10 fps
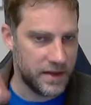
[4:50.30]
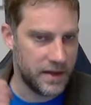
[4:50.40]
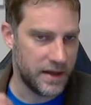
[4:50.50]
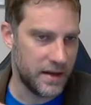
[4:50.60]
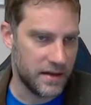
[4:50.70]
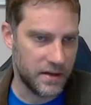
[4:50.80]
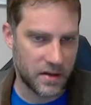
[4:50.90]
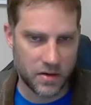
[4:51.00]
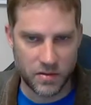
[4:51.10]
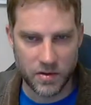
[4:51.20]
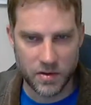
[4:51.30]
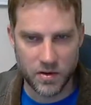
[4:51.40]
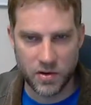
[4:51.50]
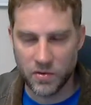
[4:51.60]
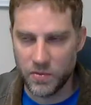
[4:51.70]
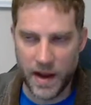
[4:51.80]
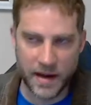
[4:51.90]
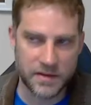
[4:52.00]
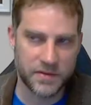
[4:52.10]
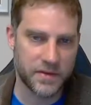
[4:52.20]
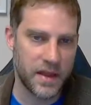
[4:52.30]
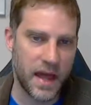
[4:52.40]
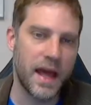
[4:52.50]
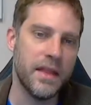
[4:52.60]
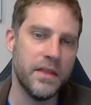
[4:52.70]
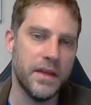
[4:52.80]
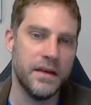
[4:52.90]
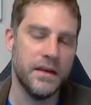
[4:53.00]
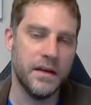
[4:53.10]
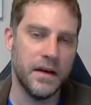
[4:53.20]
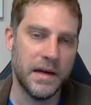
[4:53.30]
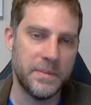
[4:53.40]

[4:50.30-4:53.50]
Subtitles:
like kind of correct for that, then